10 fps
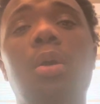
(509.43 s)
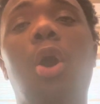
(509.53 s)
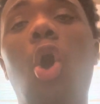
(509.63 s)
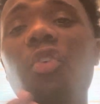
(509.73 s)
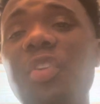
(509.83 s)

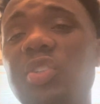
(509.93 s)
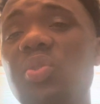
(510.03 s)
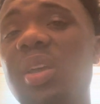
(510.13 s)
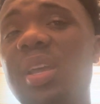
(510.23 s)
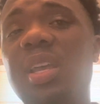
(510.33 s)
Hopefully
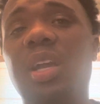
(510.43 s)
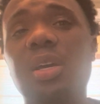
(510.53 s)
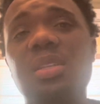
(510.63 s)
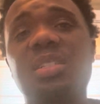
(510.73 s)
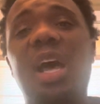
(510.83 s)
2K can
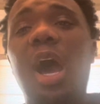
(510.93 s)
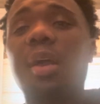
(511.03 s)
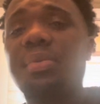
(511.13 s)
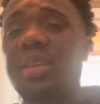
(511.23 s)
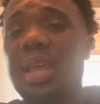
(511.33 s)
cut this
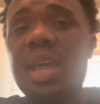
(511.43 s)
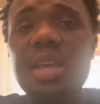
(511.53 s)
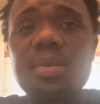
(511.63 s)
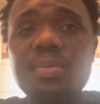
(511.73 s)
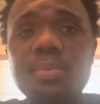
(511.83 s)
out of the
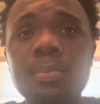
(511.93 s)
game.